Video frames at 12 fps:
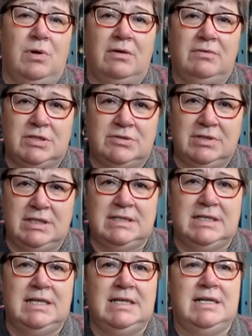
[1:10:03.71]
quite
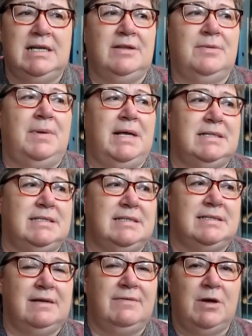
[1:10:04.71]
restricted. In other
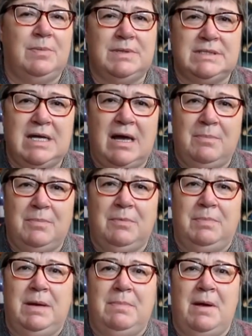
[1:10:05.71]
places, they've opened up,
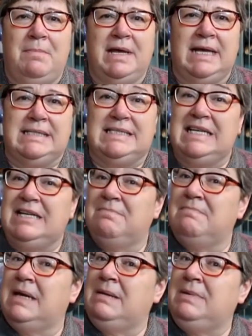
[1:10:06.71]
but people are beginning to think
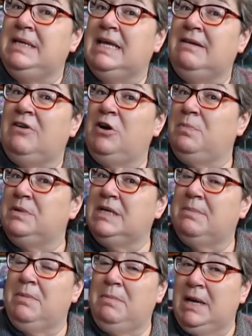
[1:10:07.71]
maybe they've
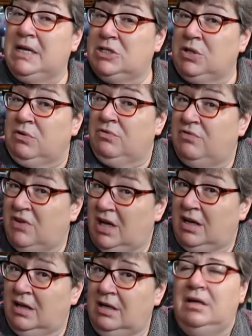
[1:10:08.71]
opened up a bit too
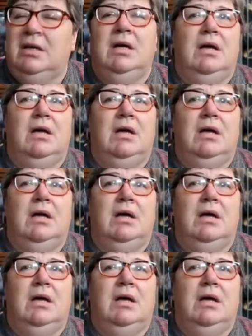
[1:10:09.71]
far. I'm